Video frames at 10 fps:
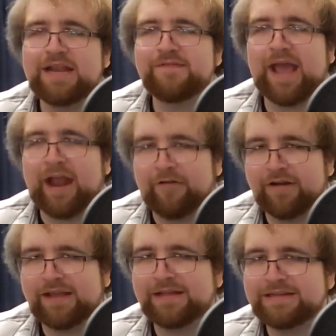of
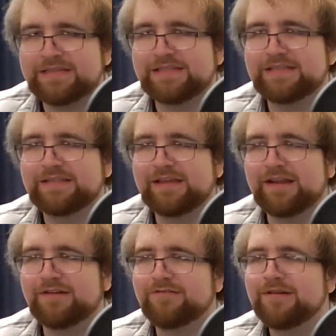arrogant, you
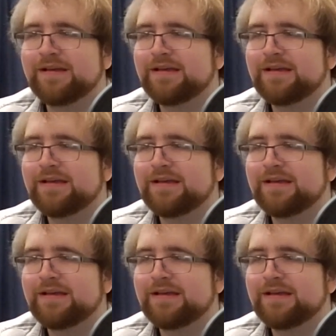know?